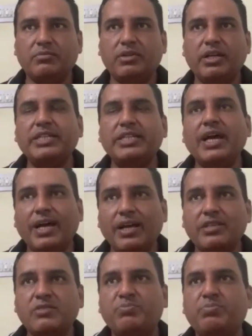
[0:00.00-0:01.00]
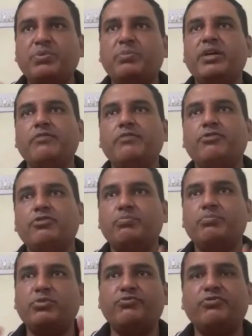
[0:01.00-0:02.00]
attacks, preparing for your
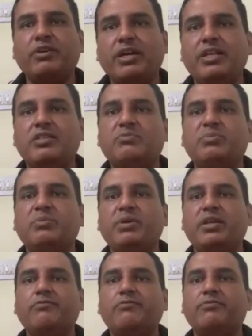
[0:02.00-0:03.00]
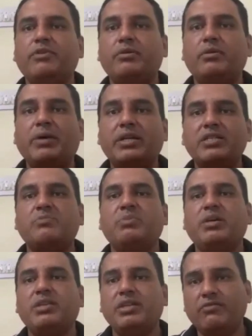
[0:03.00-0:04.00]
profiles,
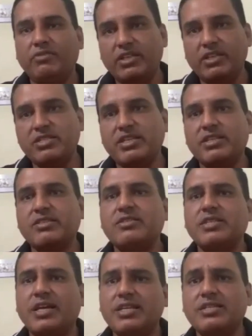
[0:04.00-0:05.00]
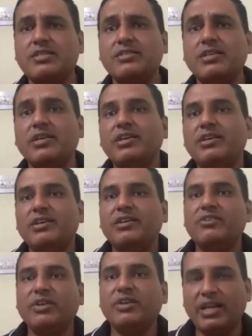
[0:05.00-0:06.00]
participating in various exercises,
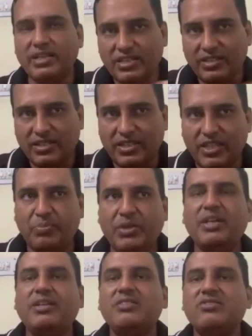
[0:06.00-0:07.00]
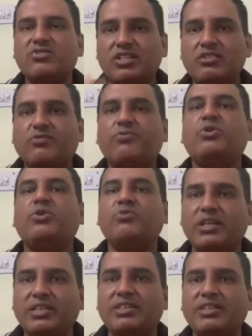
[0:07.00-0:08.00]
okay, and keeping it stretched for
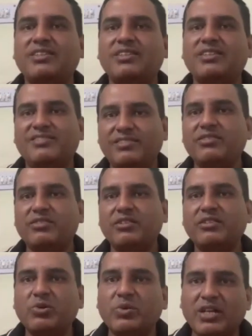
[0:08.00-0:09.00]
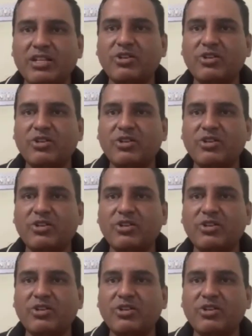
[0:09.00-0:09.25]
1 year requires a lot of